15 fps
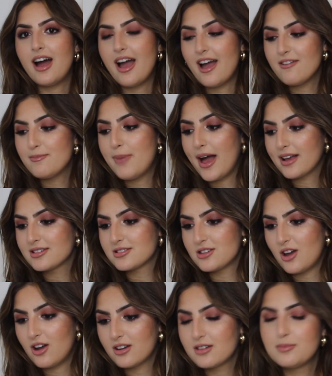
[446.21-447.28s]
I have
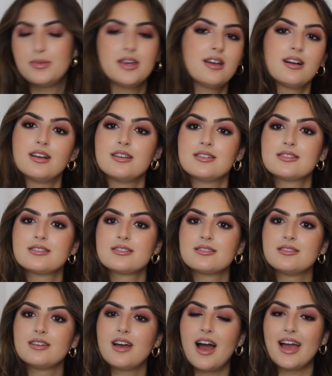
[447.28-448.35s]
backstock because
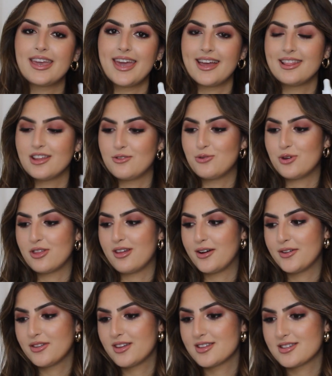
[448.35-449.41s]
I can't live
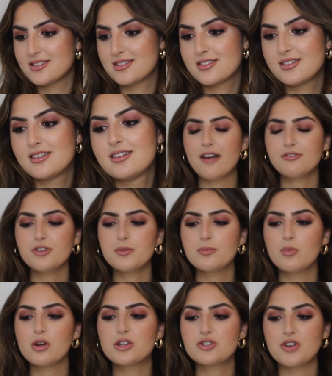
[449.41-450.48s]
without this. After
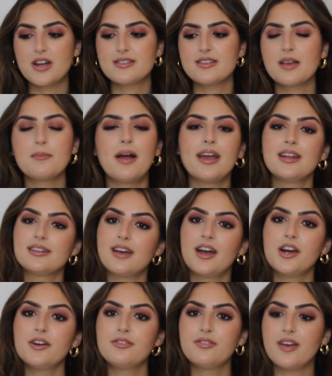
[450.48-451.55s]
moisturizing my
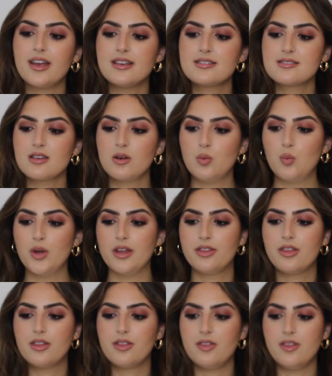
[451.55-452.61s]
entire face
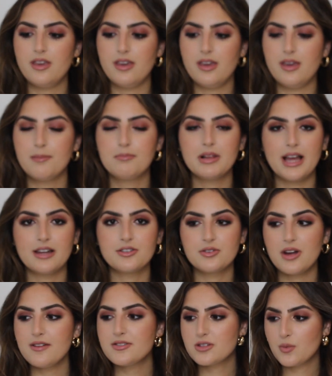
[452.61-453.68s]
with the
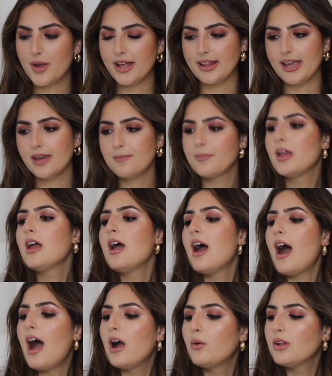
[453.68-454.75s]
plant-derived squalane,
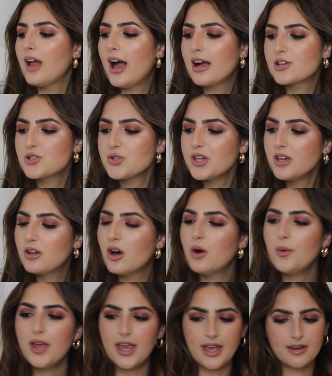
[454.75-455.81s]
I will actually
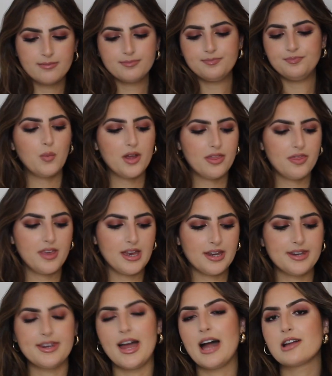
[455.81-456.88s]
go in with the
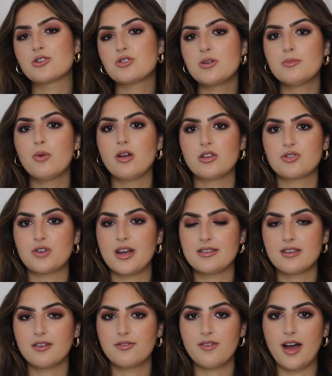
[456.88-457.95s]
Natural
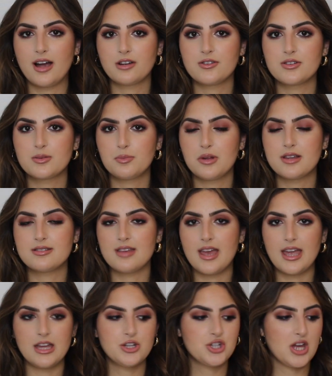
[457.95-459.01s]
Moisturizing Factors Plus
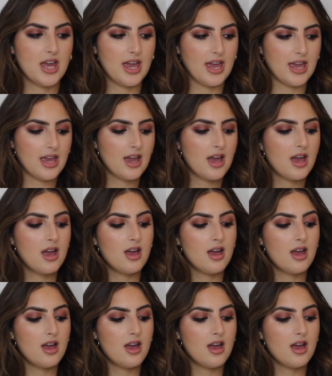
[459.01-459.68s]
HA